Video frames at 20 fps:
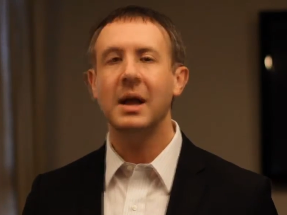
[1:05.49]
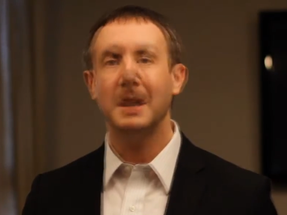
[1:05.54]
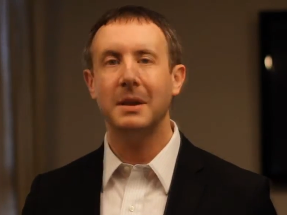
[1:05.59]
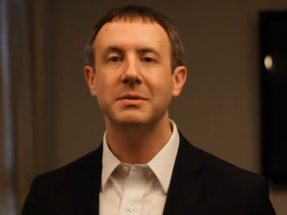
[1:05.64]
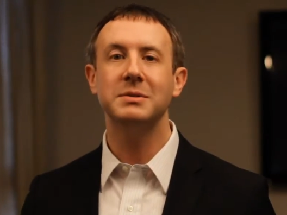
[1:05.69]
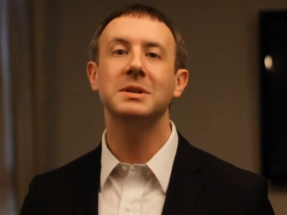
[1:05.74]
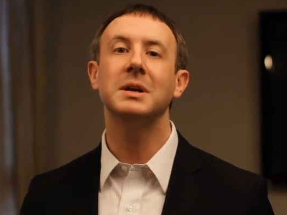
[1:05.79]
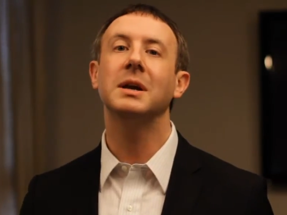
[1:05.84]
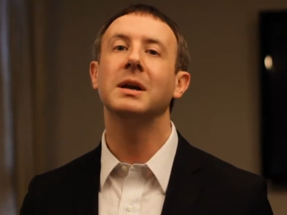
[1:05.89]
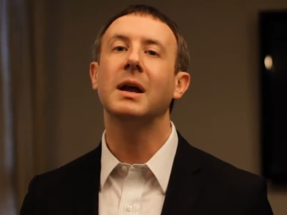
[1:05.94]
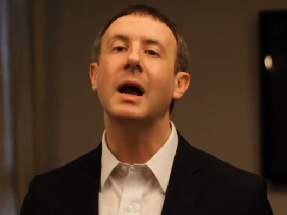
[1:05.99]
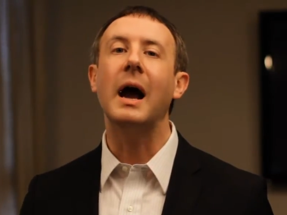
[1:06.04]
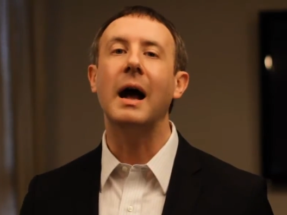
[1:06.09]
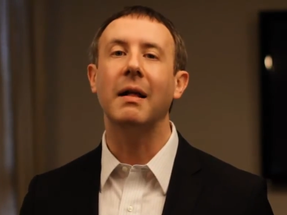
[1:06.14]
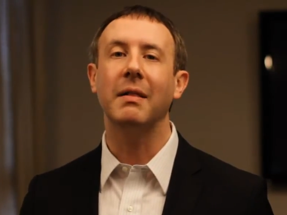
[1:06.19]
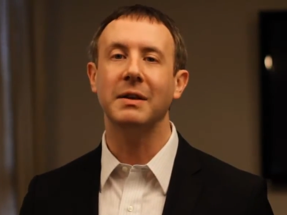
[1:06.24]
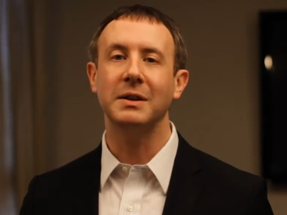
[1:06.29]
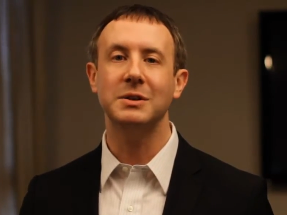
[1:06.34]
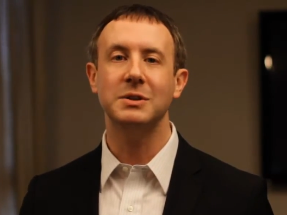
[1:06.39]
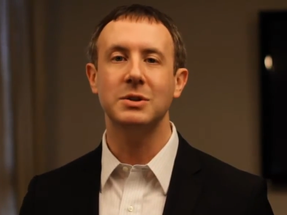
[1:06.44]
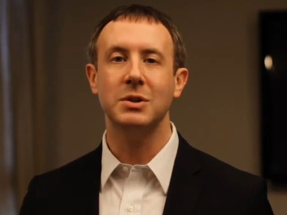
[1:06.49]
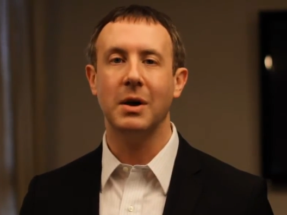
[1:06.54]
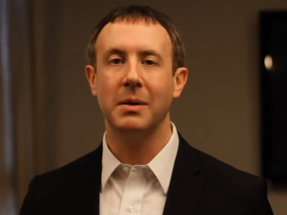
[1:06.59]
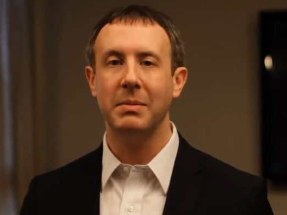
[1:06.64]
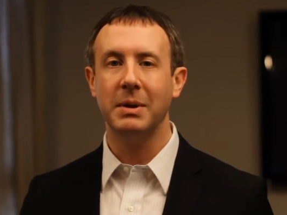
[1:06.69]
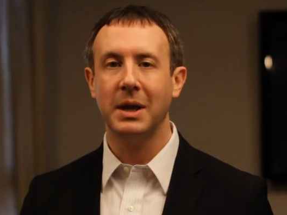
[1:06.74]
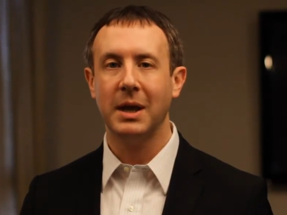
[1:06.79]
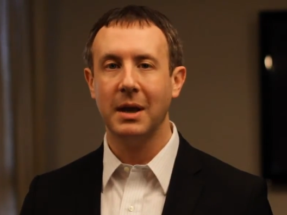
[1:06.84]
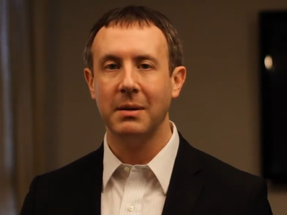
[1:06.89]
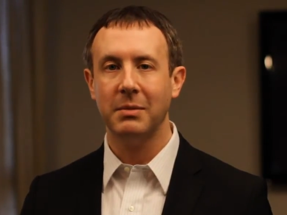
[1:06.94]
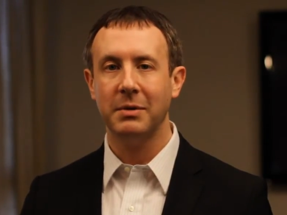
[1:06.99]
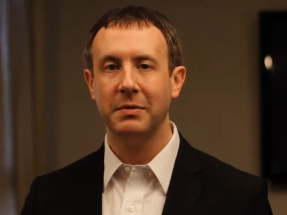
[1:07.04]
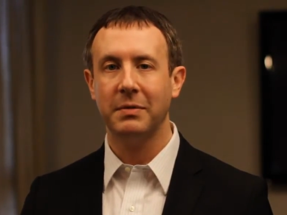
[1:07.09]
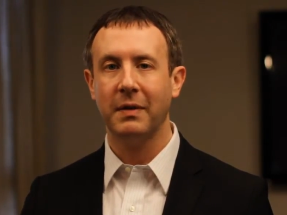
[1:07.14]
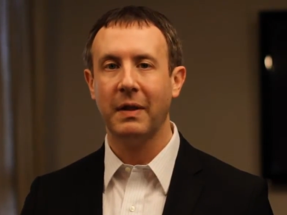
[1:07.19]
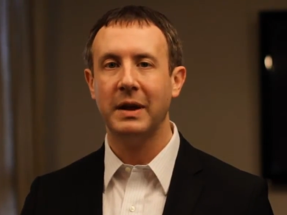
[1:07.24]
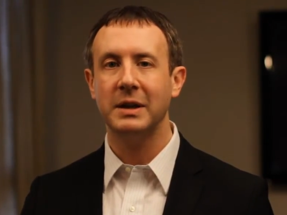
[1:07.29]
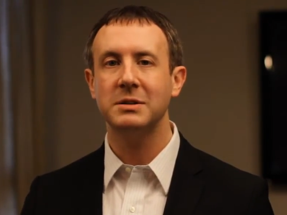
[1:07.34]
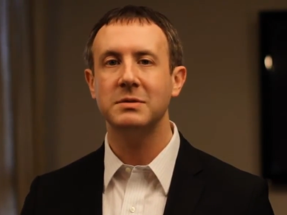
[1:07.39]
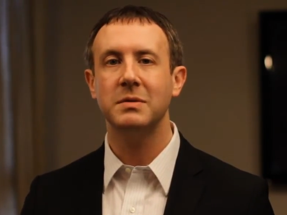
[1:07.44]
I was in college, so I became a
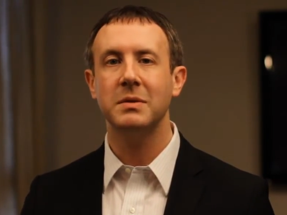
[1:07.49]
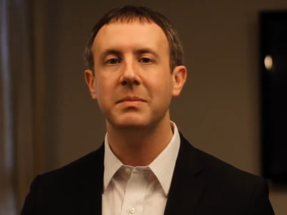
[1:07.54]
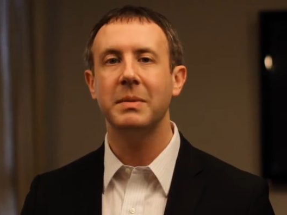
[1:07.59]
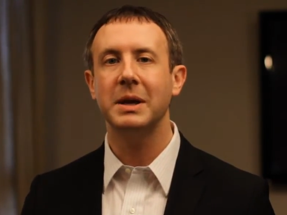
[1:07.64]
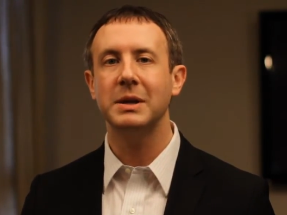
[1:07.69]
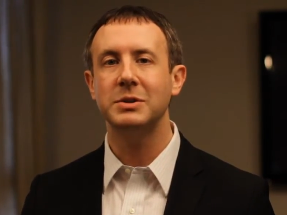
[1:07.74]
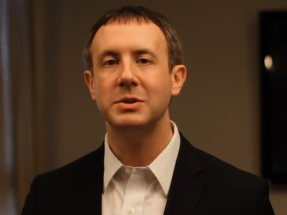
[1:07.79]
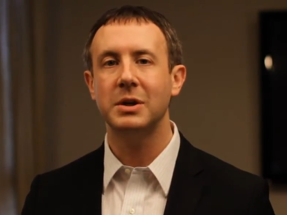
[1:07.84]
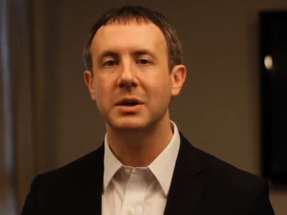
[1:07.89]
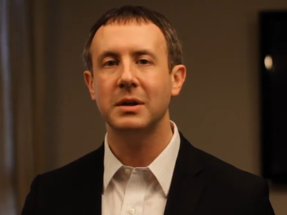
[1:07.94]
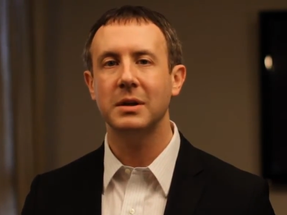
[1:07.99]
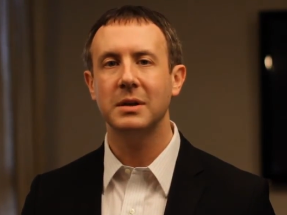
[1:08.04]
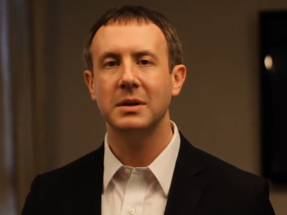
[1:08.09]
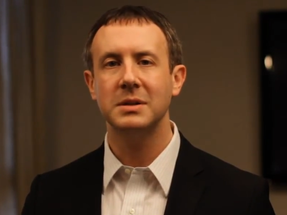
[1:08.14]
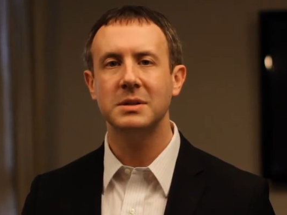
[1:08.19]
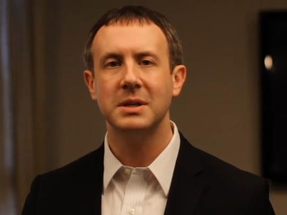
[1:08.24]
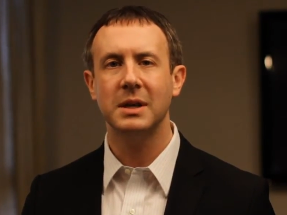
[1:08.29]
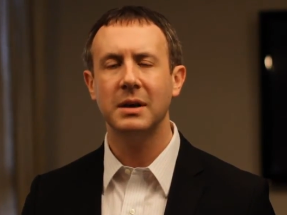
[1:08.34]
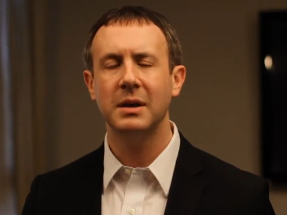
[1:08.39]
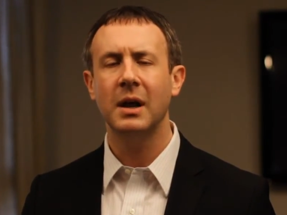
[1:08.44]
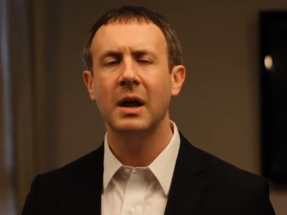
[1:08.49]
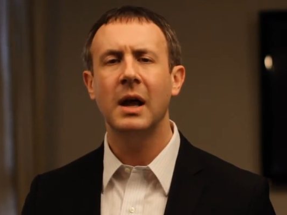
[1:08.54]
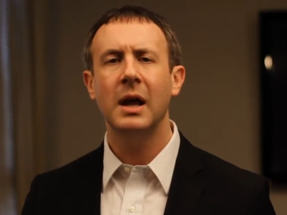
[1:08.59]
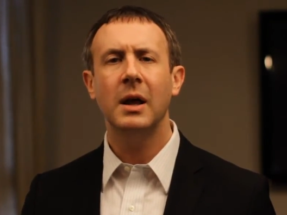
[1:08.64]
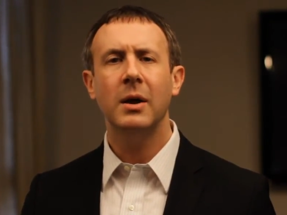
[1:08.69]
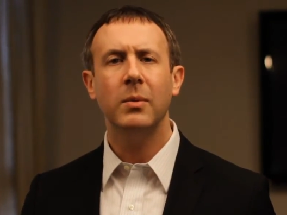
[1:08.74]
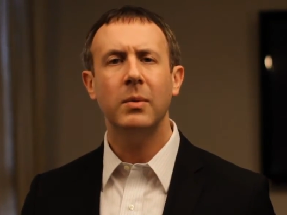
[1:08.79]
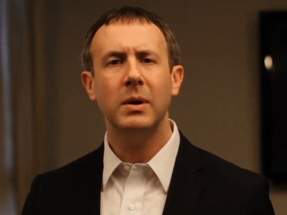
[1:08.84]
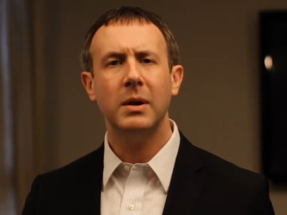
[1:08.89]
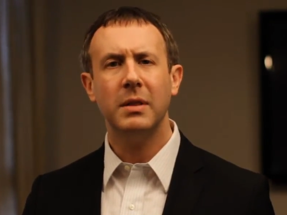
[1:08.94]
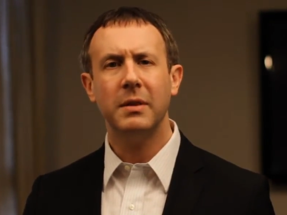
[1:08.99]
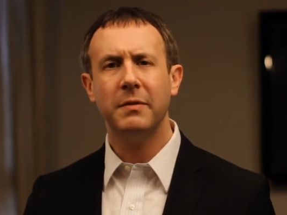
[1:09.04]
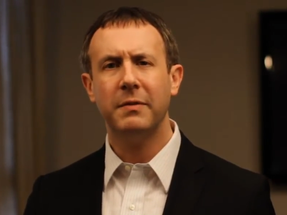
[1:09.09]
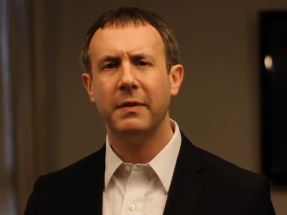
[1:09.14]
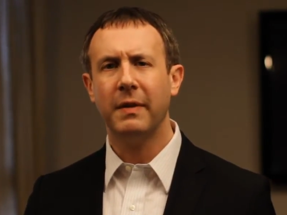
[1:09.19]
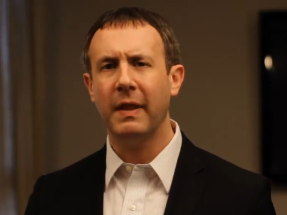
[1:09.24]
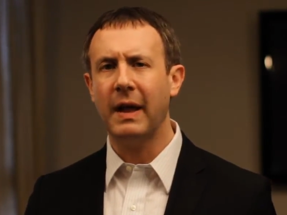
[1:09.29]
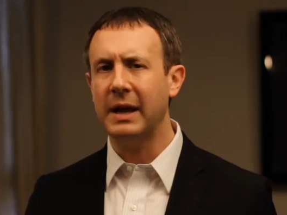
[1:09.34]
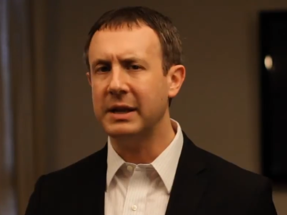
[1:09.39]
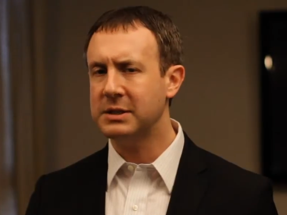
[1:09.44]
philosophy major. I said, what do the
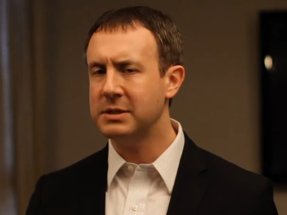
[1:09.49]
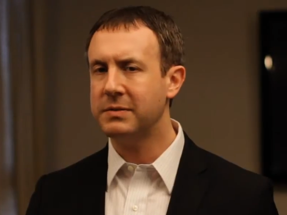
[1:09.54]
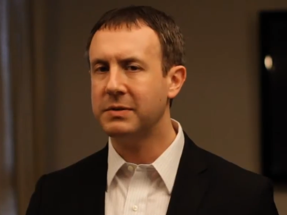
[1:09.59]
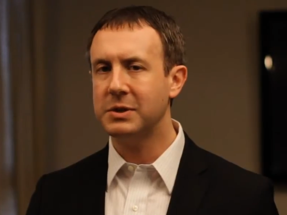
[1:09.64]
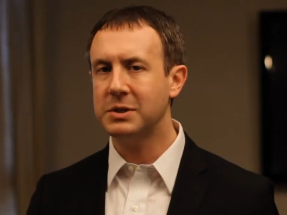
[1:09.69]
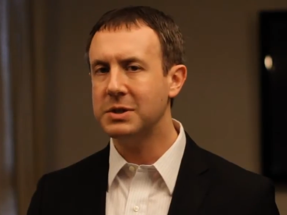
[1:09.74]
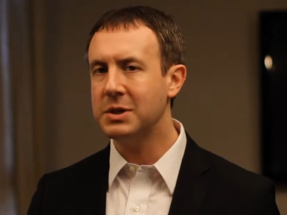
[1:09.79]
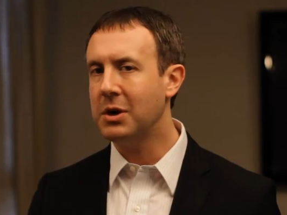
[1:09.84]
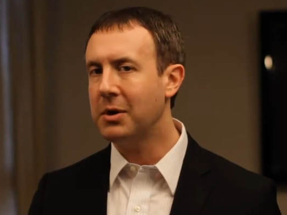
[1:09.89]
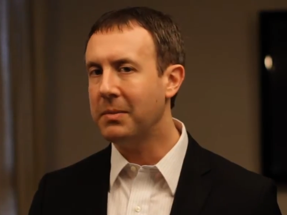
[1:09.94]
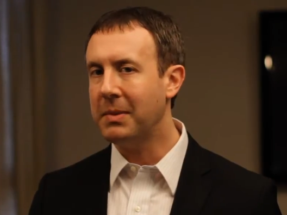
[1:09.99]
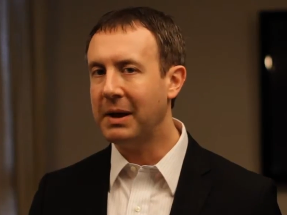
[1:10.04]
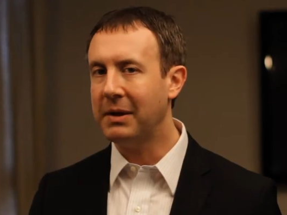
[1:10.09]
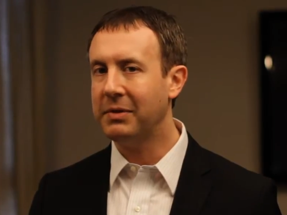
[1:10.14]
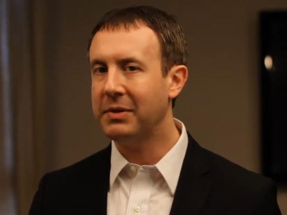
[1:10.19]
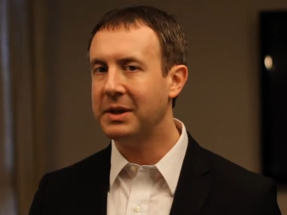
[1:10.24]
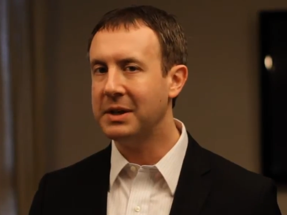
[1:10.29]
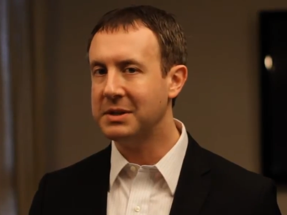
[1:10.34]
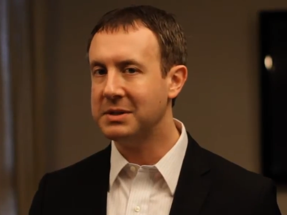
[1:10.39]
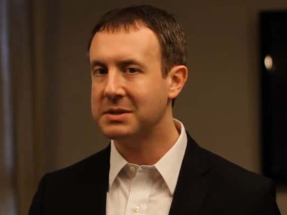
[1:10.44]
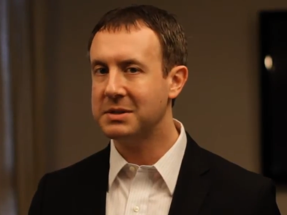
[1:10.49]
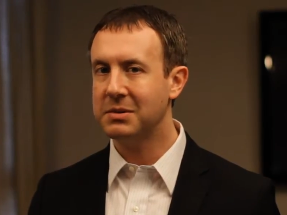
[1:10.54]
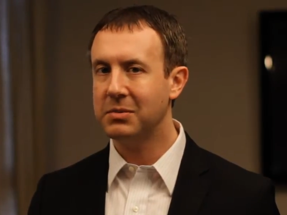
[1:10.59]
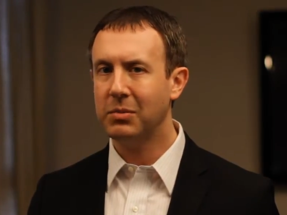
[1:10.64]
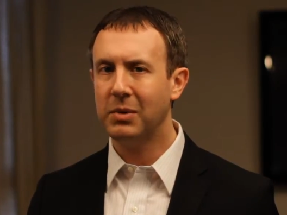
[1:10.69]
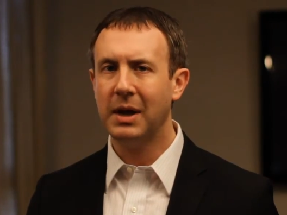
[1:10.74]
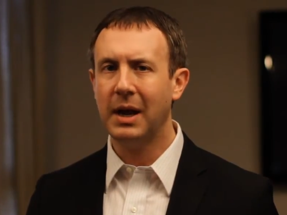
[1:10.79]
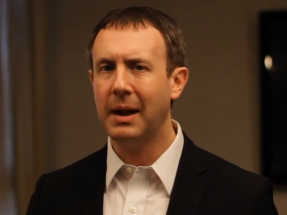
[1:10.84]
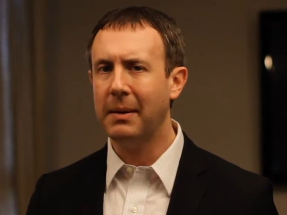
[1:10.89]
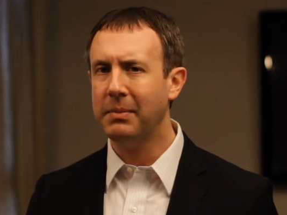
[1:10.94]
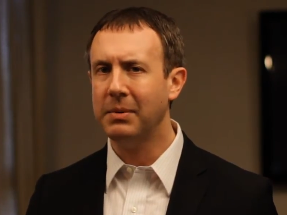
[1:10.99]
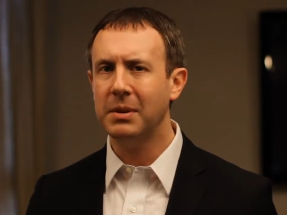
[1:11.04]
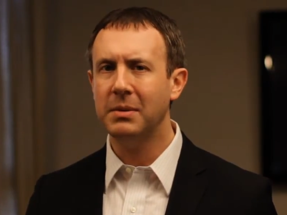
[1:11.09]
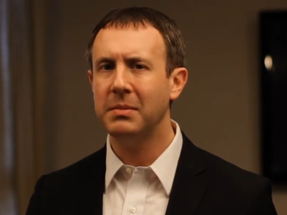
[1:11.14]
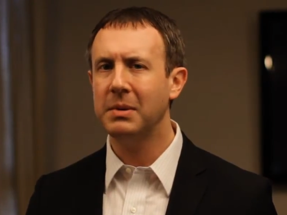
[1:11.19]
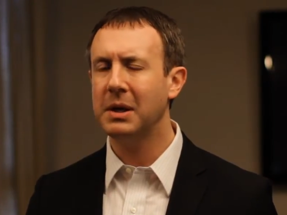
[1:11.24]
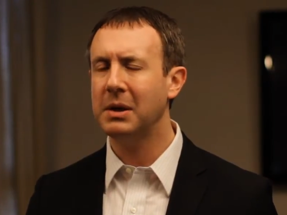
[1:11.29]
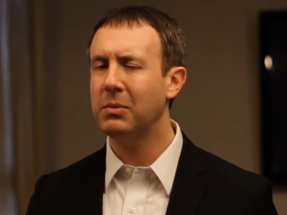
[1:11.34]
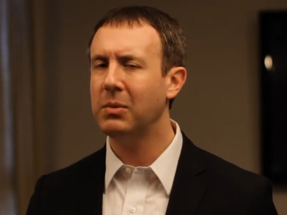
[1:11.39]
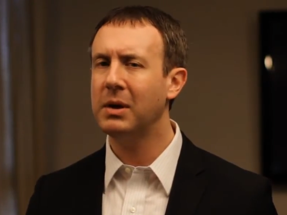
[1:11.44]
philosophers know about this? What happened to
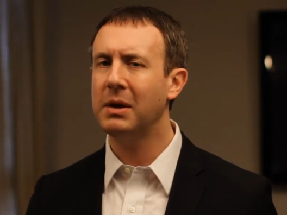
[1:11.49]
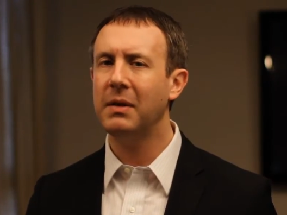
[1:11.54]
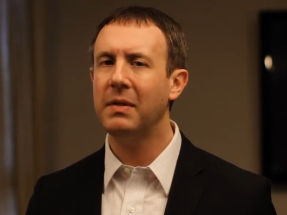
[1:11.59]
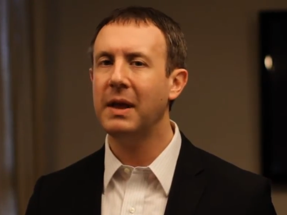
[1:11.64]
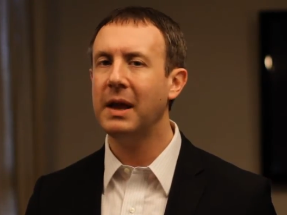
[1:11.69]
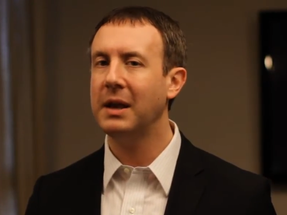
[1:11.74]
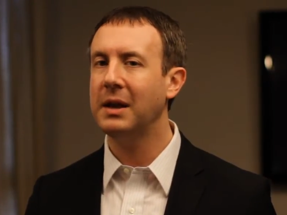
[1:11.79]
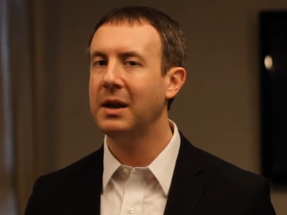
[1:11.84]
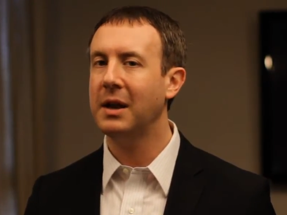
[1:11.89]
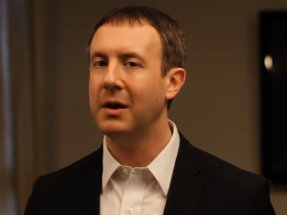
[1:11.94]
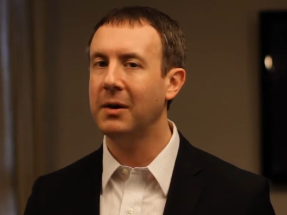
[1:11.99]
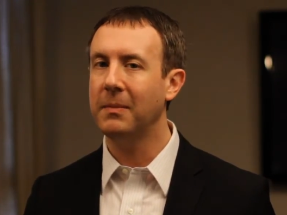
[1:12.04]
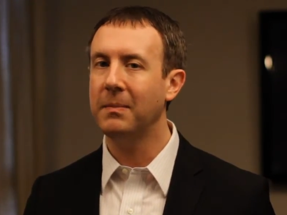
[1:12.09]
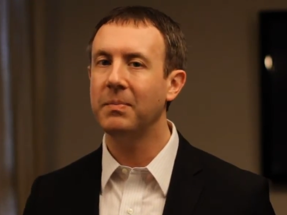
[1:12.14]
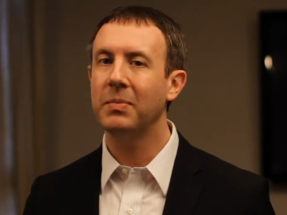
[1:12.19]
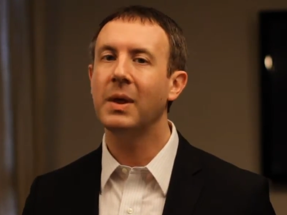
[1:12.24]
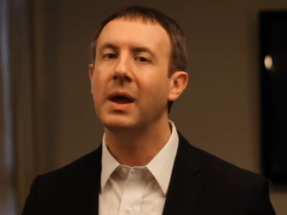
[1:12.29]
me? What do they know?